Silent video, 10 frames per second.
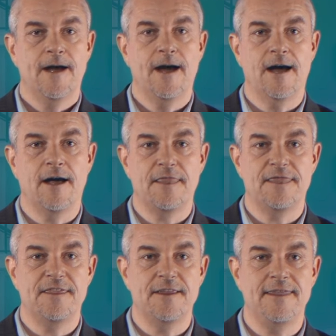
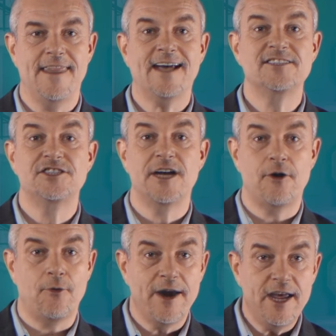The next
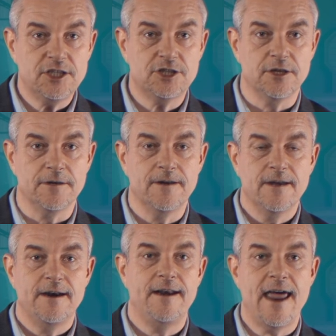generation
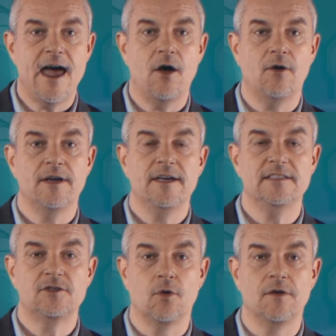now
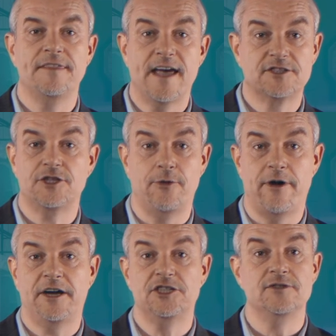is called next
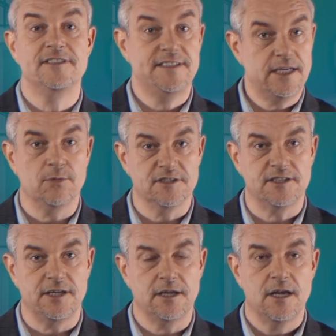generation
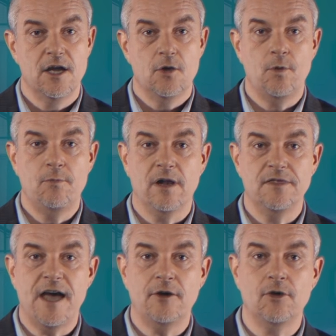sequencing. We will
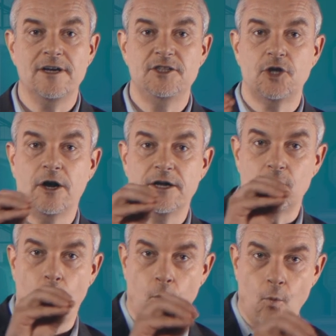not only
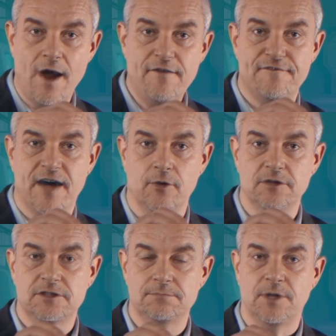target one
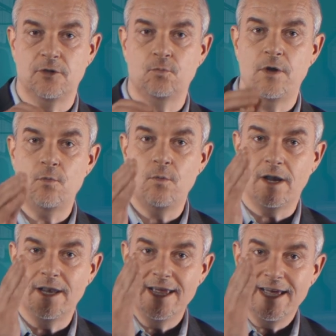virus, but we
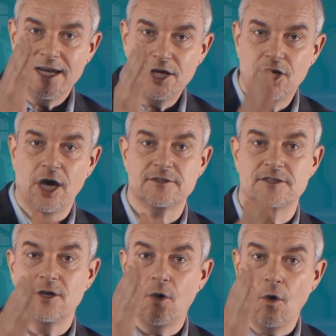will
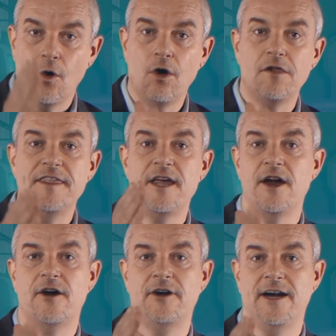cut all the
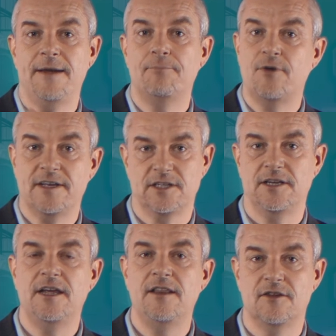RNA
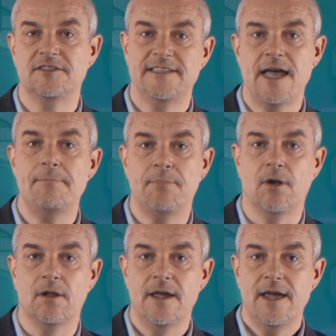present in the
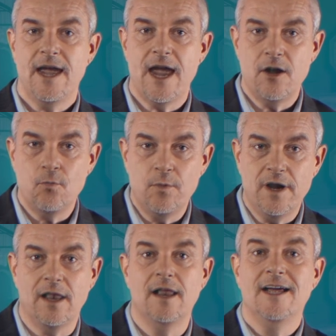sample, and
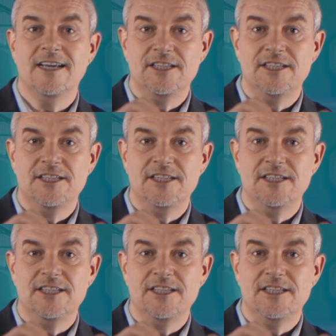we'll